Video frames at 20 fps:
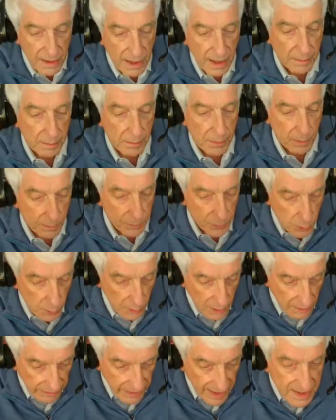them and
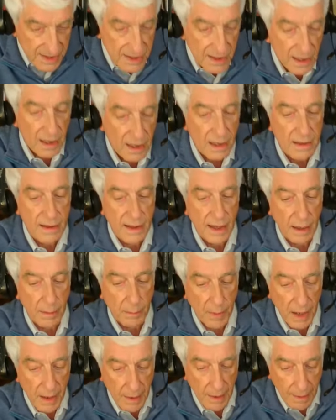to investigate
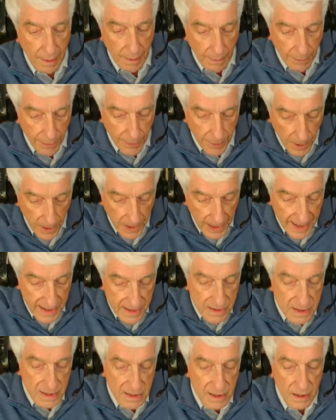them, the
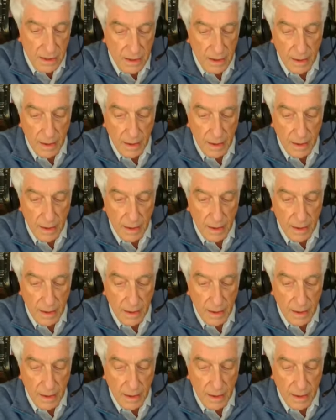less